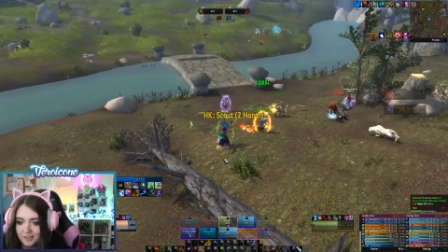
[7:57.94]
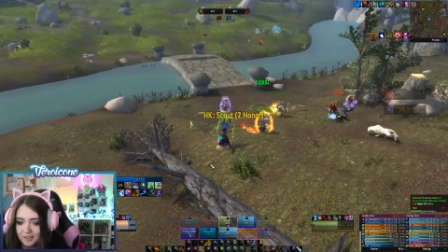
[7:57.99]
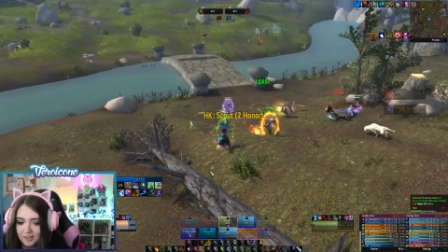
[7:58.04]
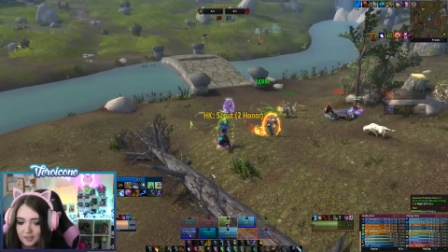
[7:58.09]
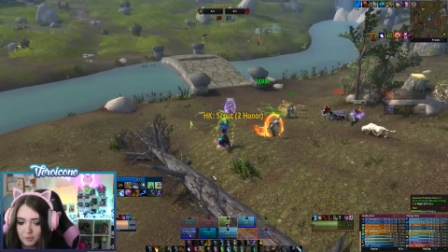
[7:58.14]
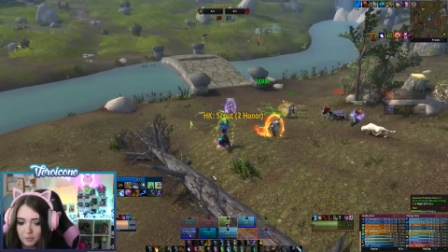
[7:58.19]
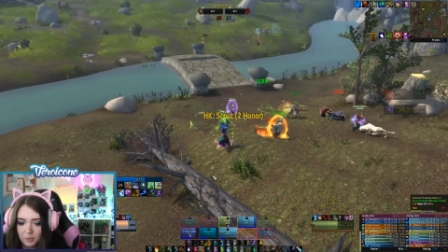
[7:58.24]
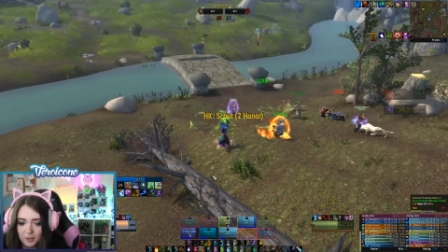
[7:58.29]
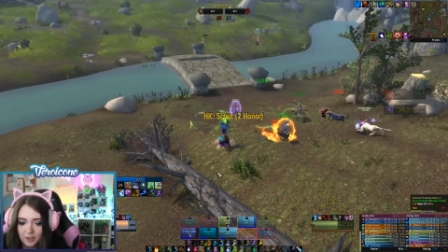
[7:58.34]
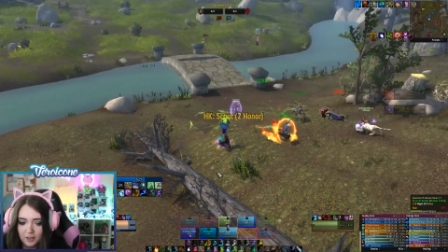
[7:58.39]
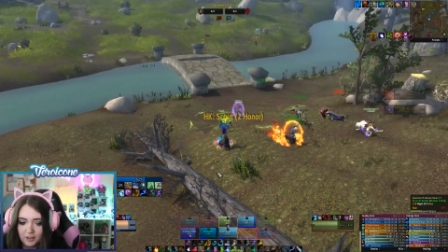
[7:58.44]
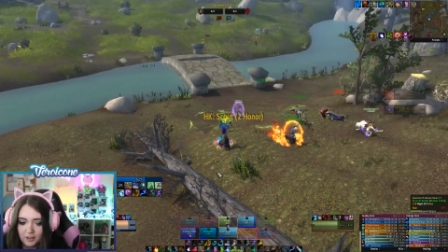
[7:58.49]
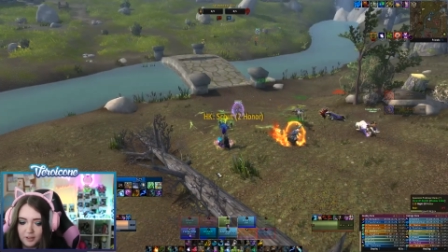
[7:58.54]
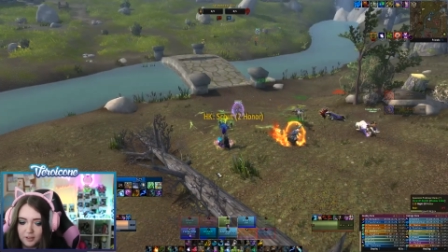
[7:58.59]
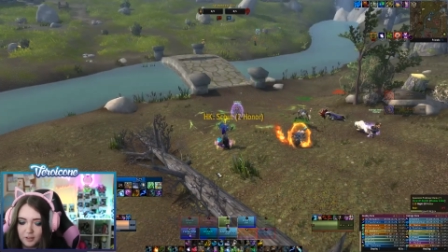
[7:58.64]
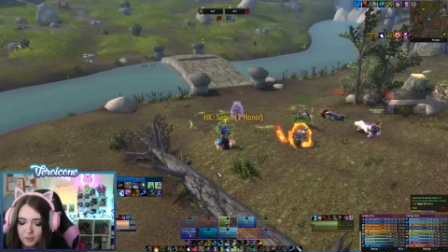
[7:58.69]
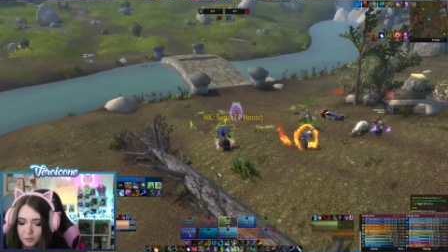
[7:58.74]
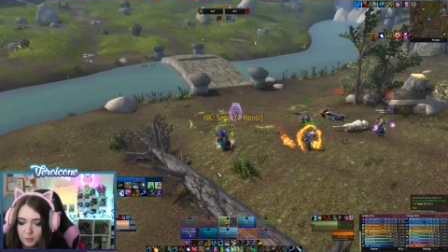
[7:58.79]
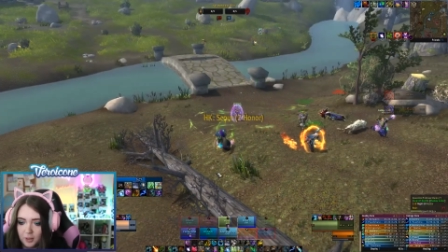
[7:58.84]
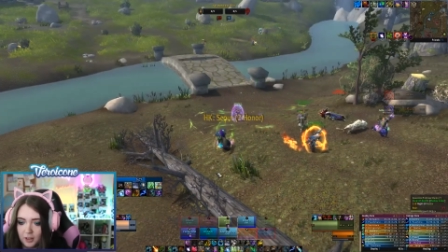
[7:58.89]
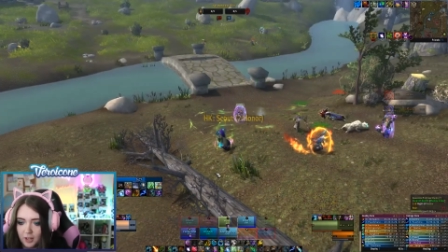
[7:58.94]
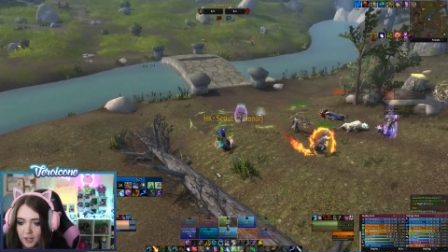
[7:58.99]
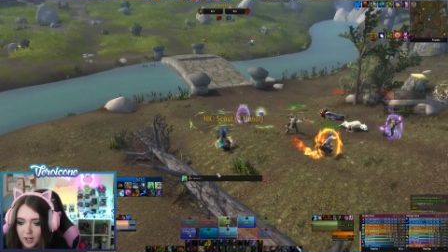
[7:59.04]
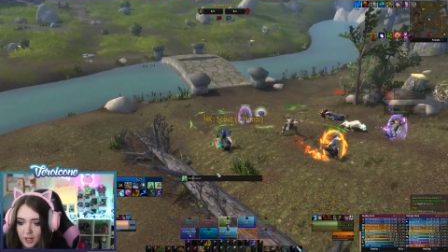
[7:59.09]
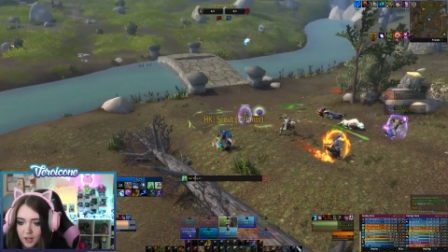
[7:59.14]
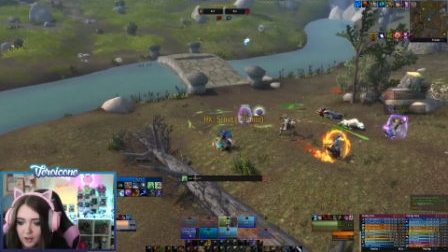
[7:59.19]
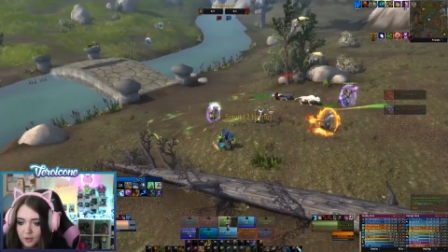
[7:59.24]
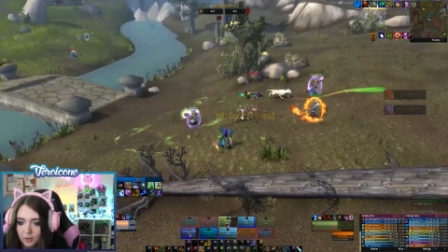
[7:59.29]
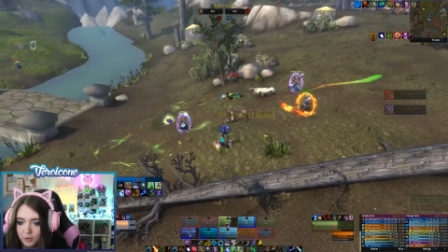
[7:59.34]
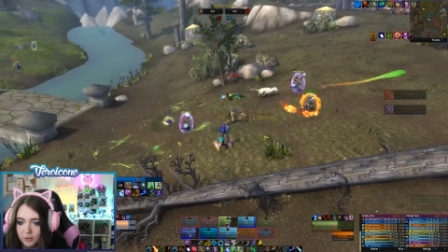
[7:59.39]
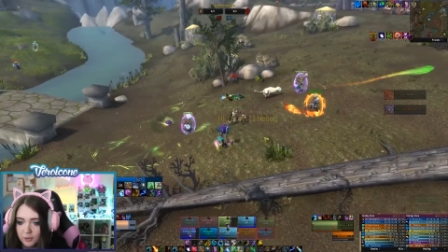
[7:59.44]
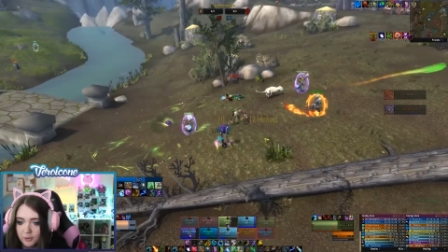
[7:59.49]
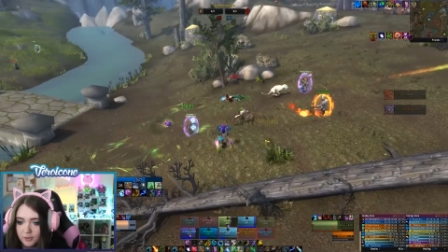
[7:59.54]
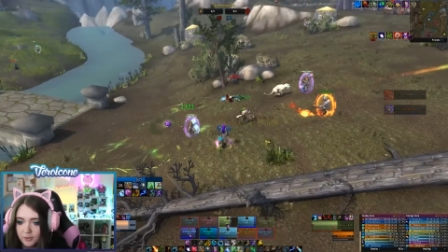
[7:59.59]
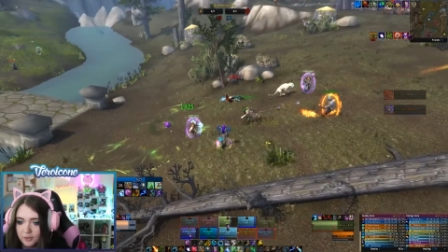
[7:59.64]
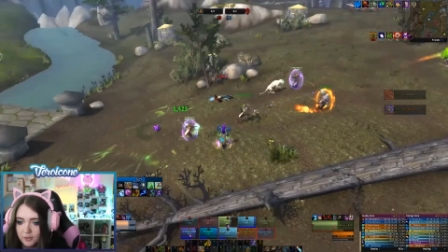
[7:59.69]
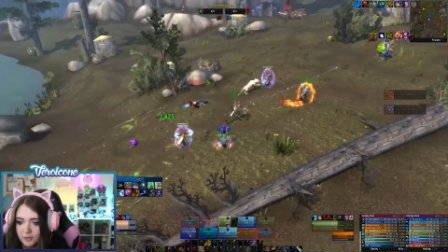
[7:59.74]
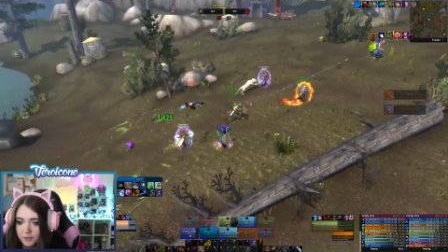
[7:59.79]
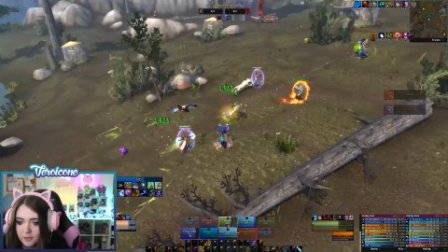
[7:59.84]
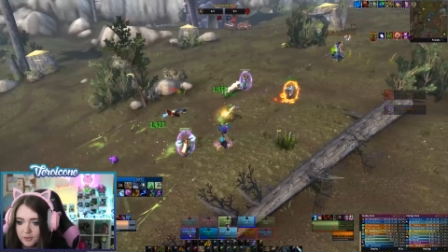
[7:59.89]
don't be a- don't be an a-hole.
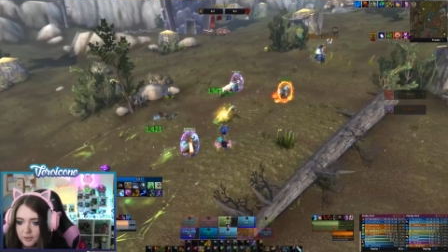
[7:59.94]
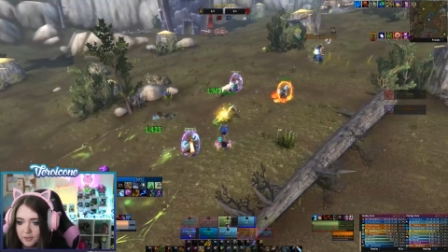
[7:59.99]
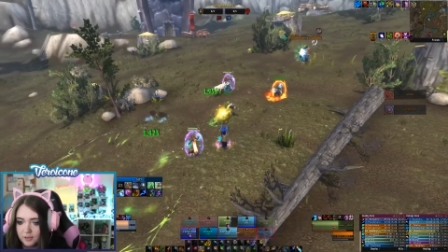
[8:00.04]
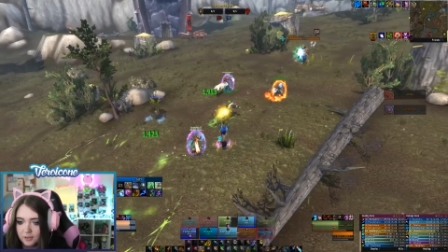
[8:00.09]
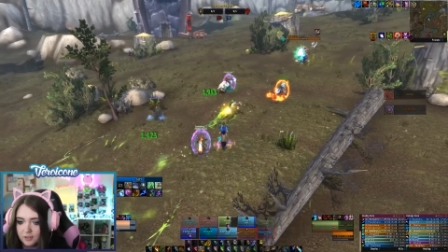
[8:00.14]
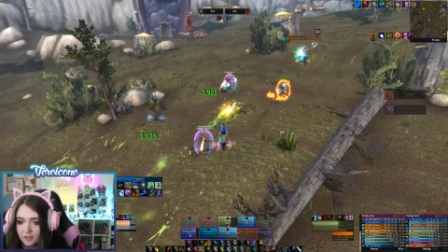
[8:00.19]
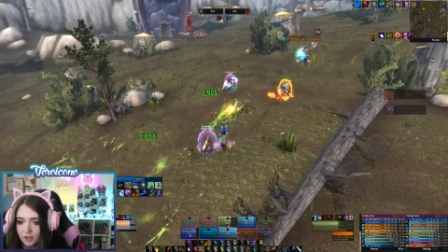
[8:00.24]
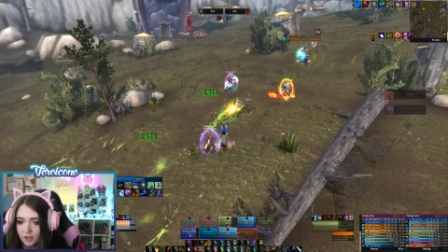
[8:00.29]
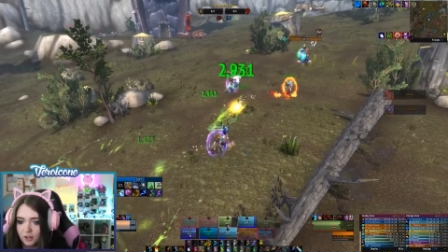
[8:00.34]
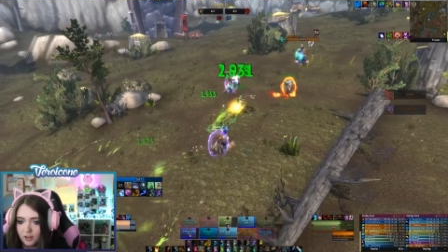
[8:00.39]
Oh, he's